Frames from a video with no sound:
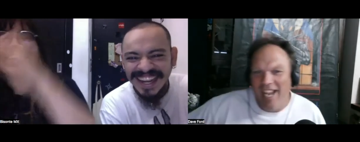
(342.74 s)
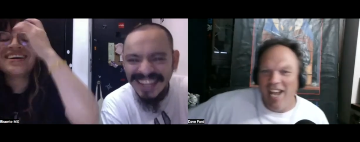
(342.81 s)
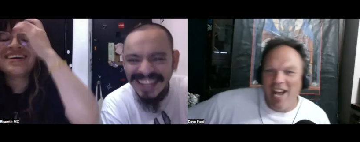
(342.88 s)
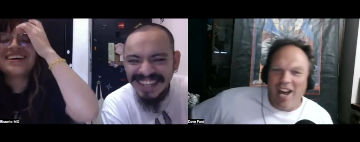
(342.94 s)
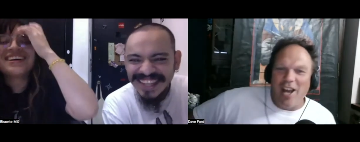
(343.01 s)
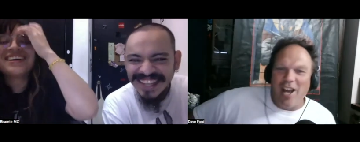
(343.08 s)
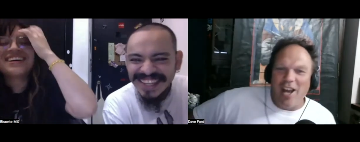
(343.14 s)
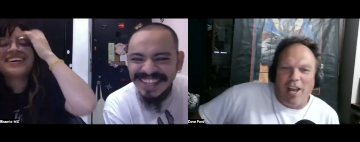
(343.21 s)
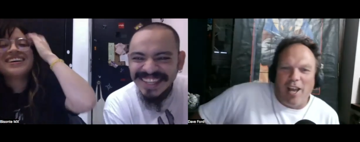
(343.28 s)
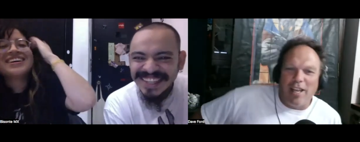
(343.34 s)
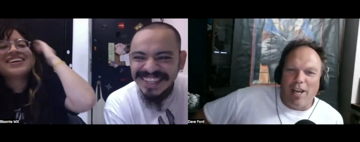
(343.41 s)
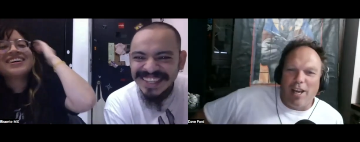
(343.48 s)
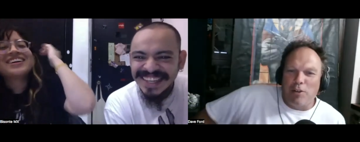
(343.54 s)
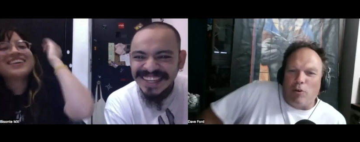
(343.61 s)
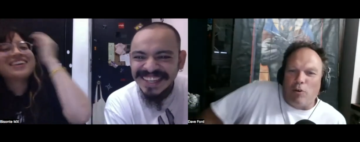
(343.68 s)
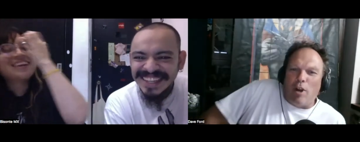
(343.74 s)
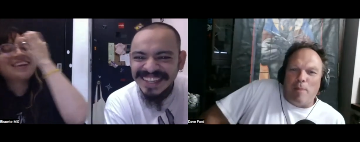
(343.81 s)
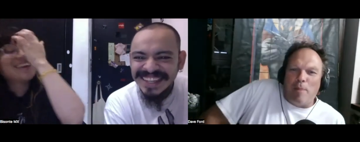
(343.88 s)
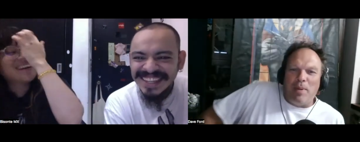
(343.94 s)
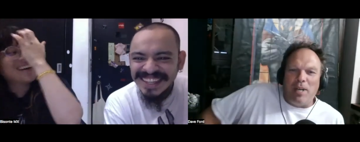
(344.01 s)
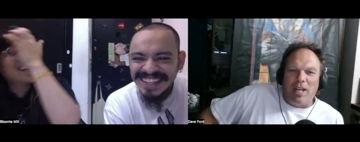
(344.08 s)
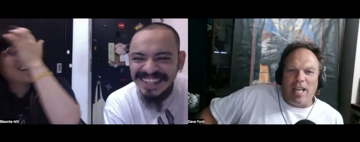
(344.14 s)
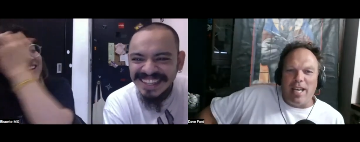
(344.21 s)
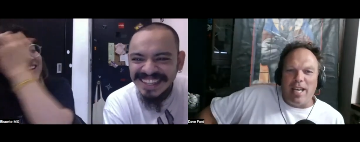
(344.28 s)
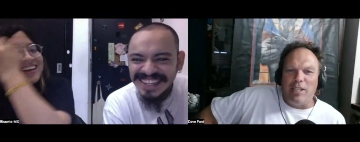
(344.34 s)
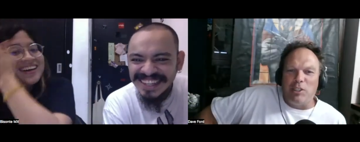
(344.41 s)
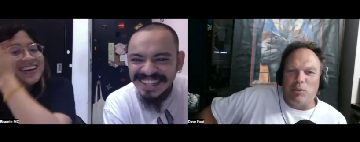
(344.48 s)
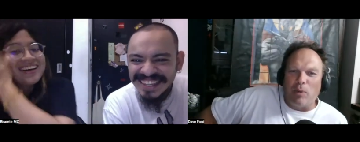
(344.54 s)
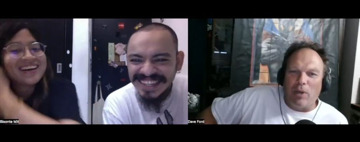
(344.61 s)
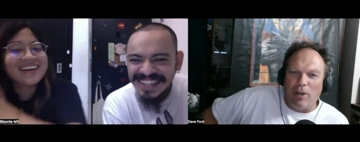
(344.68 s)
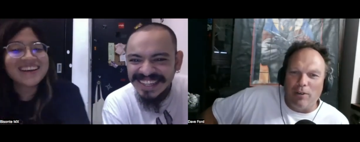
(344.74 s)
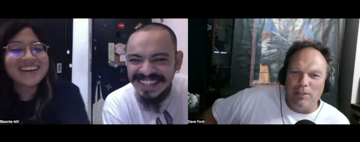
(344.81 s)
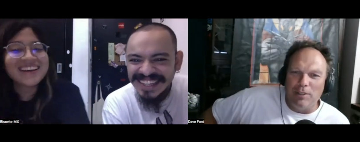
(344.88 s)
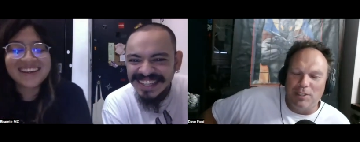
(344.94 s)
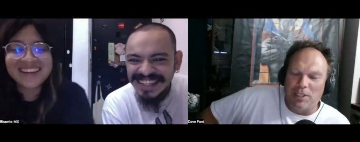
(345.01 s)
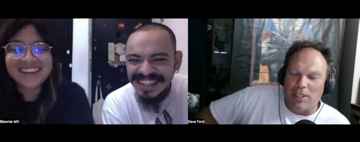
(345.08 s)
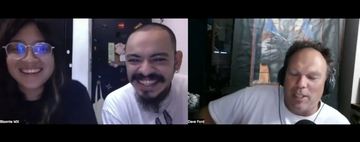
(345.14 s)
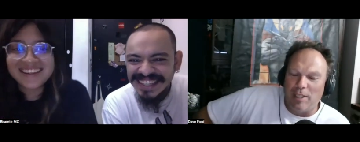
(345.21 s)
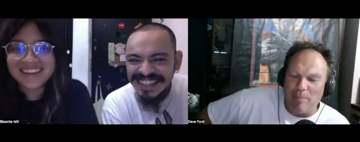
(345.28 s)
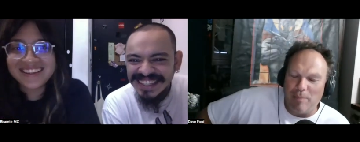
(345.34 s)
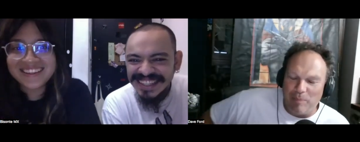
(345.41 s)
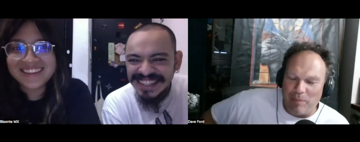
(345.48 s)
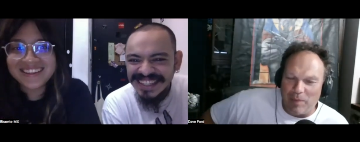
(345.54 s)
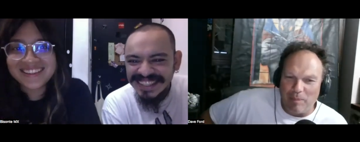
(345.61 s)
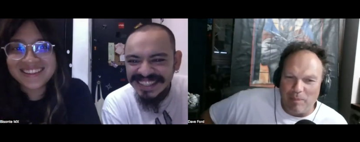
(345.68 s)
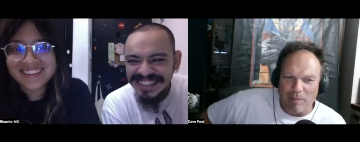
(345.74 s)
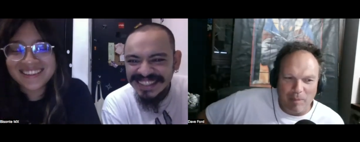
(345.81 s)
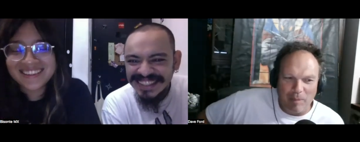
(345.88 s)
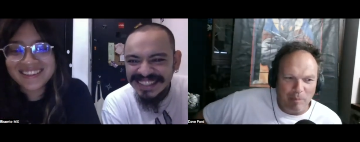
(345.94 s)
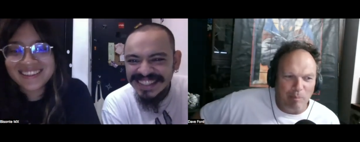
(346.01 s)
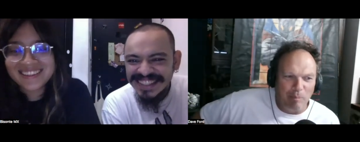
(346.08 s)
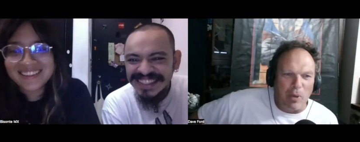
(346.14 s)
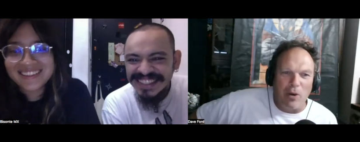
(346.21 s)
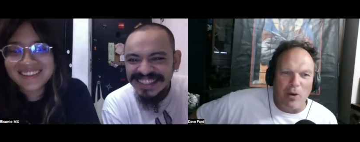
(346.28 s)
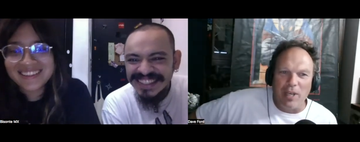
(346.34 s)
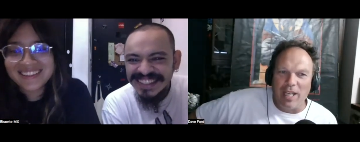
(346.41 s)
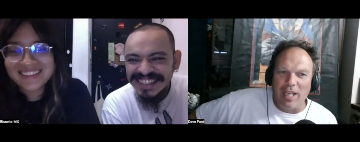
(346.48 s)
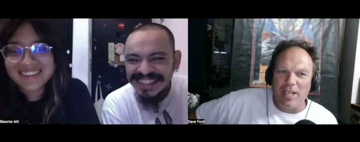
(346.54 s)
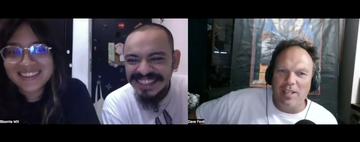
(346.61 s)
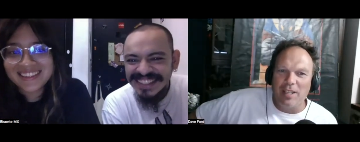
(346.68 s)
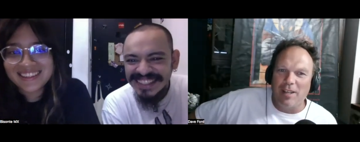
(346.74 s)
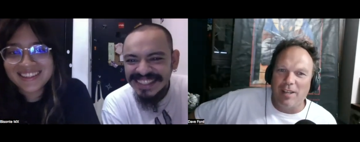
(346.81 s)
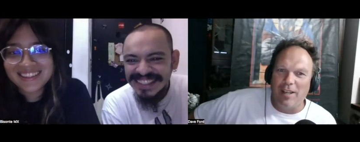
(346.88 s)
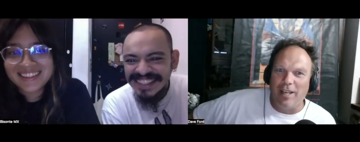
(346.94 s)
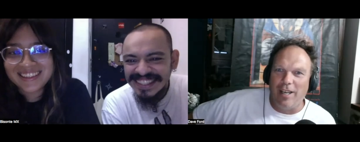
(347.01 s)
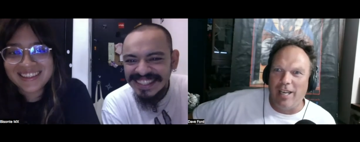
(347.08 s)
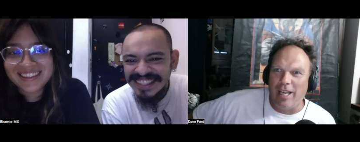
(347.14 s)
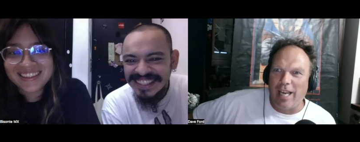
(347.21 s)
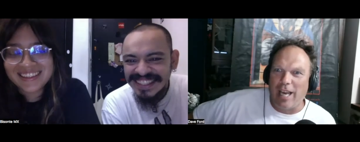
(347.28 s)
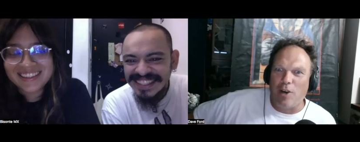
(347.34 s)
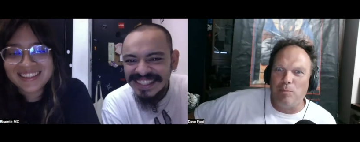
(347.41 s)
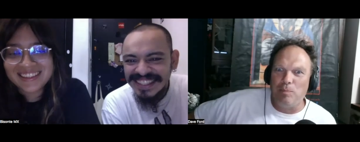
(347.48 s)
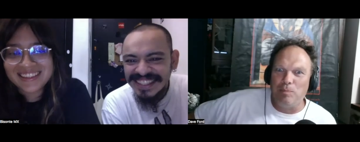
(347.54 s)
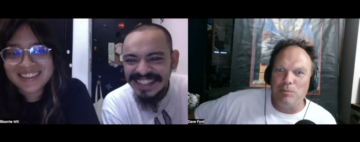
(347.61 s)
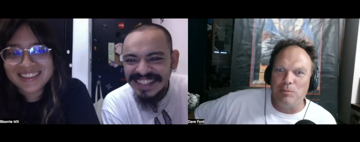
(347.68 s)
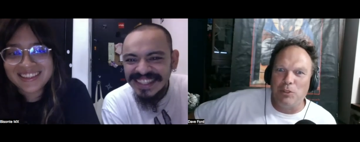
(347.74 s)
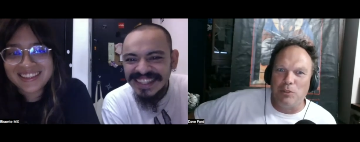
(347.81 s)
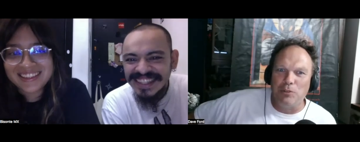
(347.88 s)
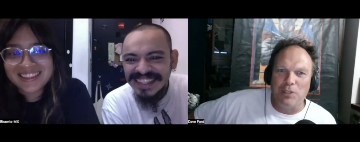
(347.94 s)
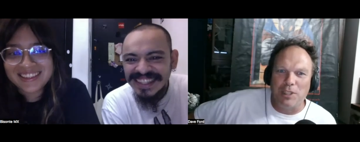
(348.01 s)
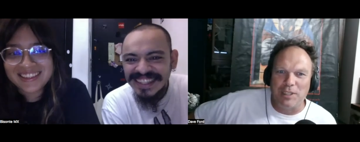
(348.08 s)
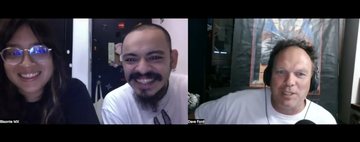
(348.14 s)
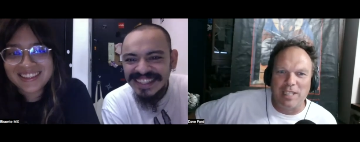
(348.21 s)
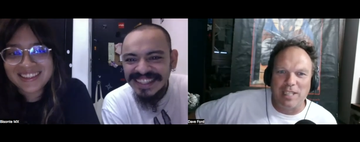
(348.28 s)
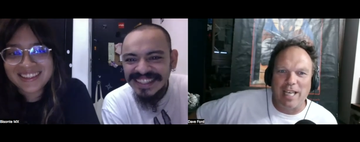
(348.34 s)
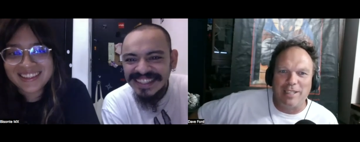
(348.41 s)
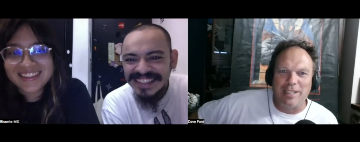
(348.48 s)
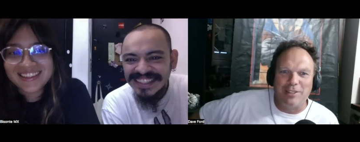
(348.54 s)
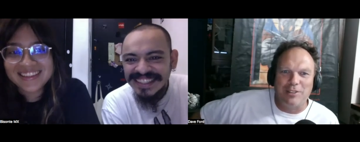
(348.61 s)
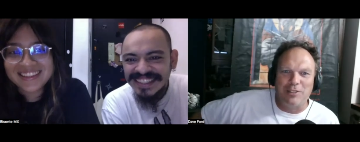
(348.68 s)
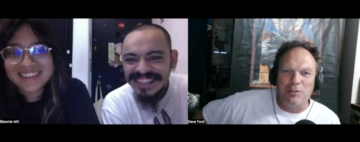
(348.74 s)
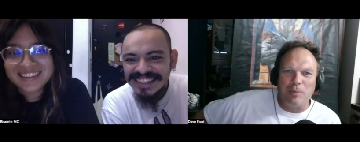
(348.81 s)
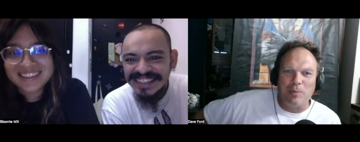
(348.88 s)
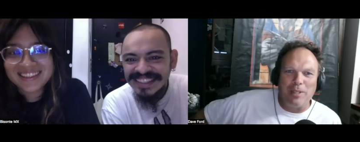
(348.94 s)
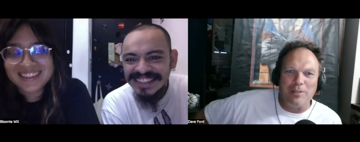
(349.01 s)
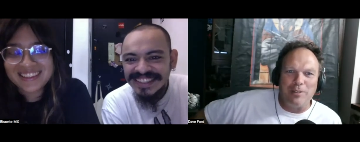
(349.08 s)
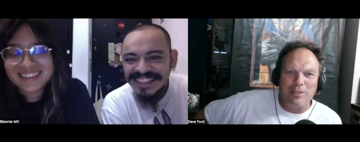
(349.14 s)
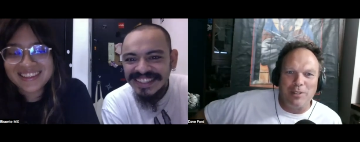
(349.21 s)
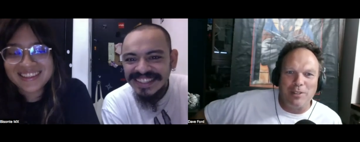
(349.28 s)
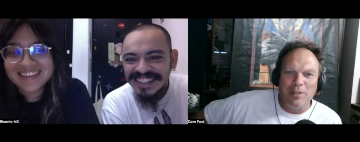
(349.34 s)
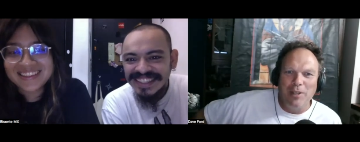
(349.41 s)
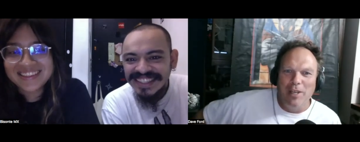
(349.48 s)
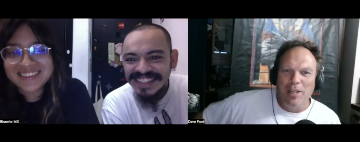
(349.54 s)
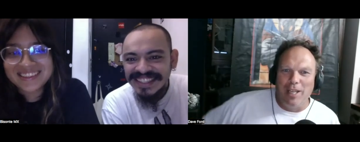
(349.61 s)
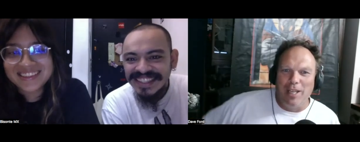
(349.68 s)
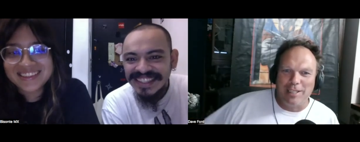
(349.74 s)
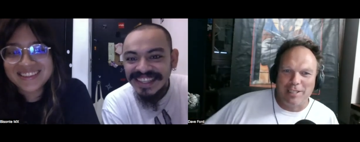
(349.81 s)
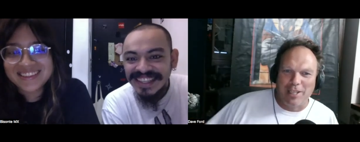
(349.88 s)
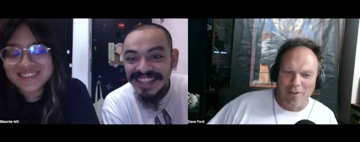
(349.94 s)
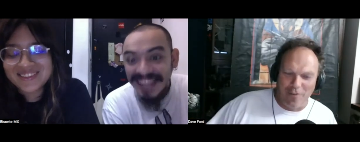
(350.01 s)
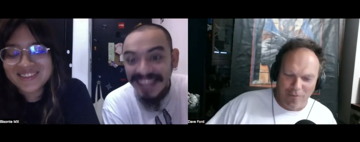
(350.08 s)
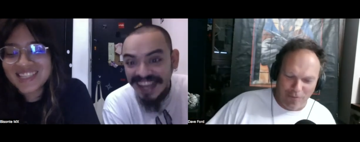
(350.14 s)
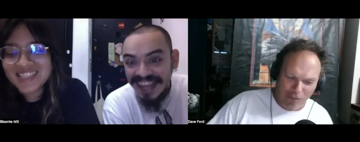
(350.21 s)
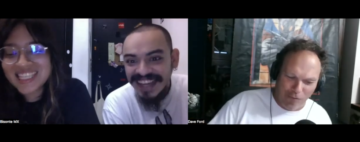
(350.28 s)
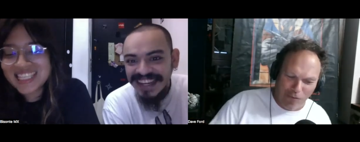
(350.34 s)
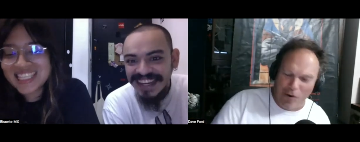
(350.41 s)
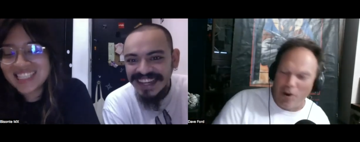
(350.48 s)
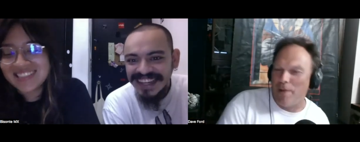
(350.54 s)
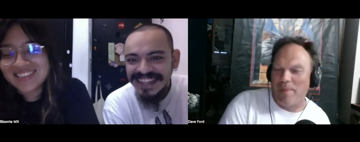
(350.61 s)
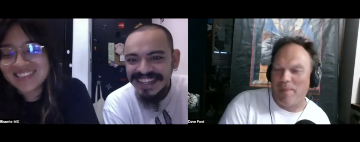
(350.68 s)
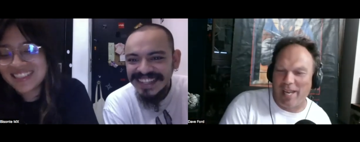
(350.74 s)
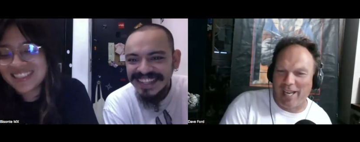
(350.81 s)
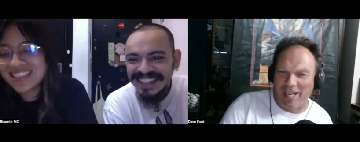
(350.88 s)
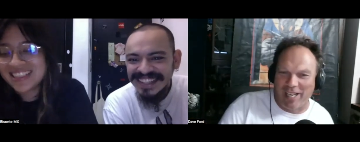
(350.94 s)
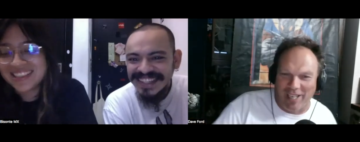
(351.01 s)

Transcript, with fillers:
Speaker 1: I, yeah. I, grew up in an age where i was um, burning uh, albums onto cassettes as well so that's yeah. going right back